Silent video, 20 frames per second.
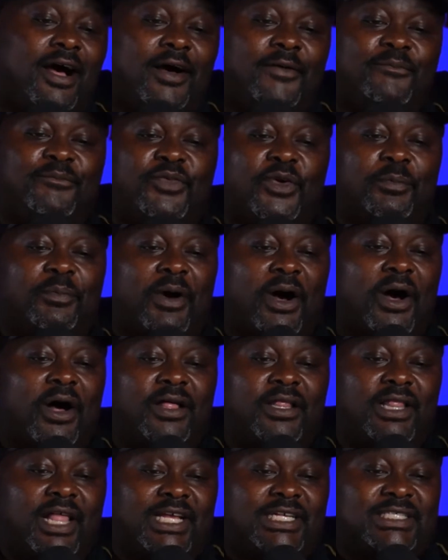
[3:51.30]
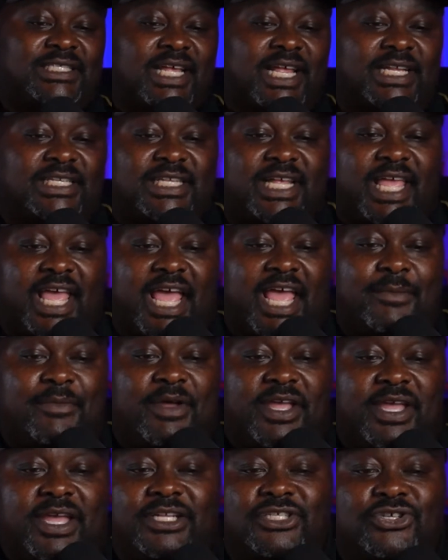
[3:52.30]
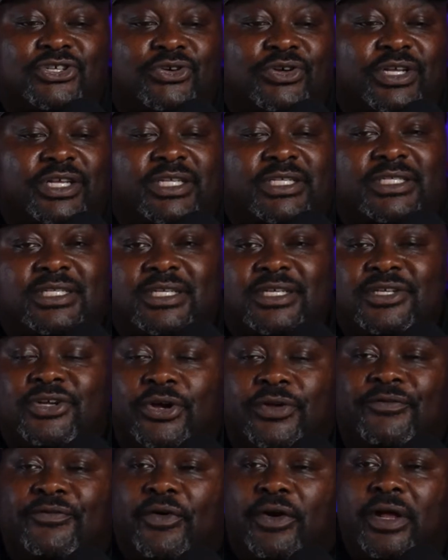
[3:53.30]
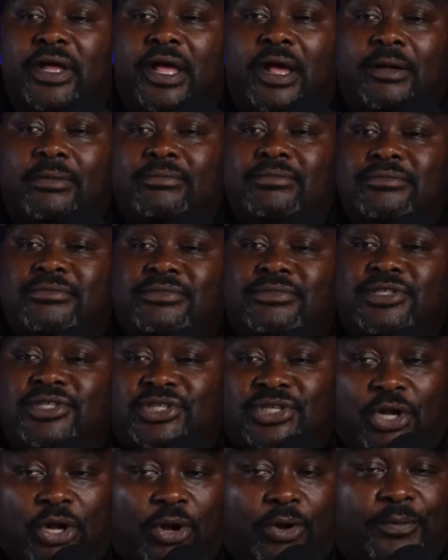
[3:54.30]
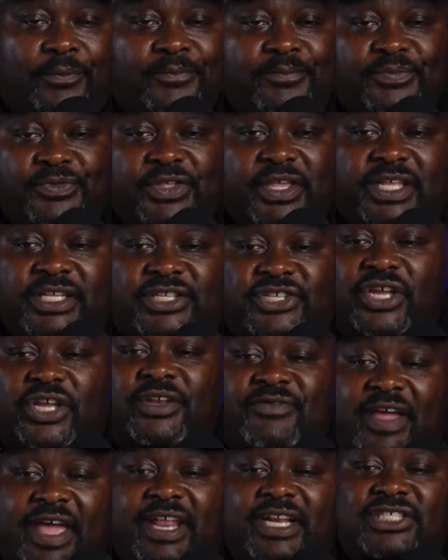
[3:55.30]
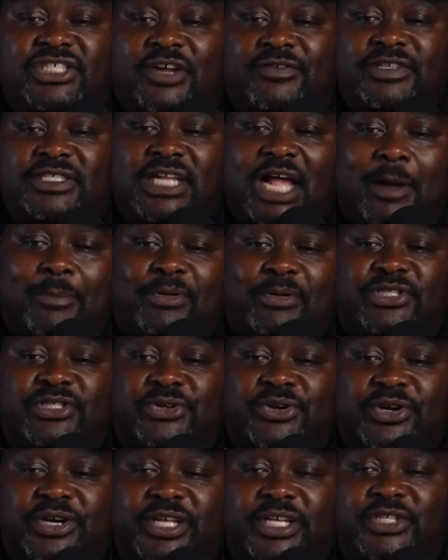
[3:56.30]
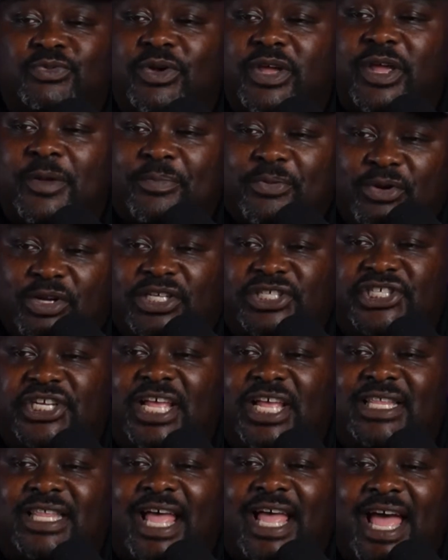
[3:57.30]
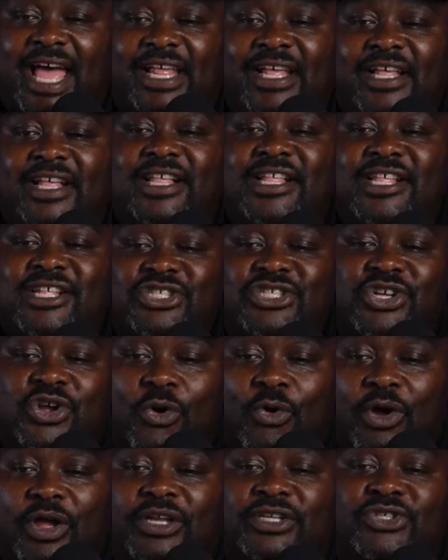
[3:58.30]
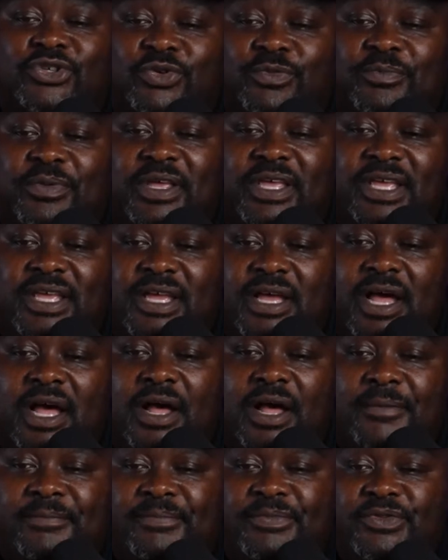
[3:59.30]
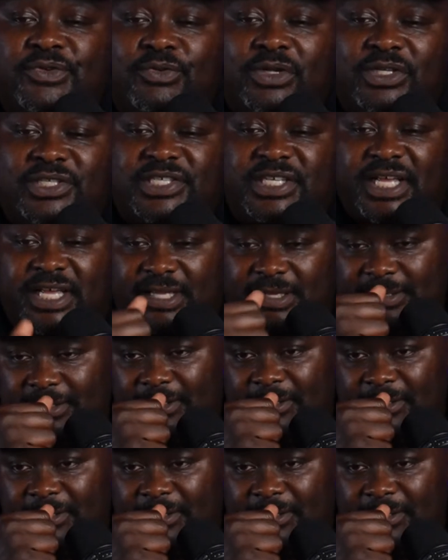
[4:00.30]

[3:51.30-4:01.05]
Football, like I said, is a game of injuries. Good for him. So he took advantage of his opportunities. We appreciate that. It's going to be, we'll see.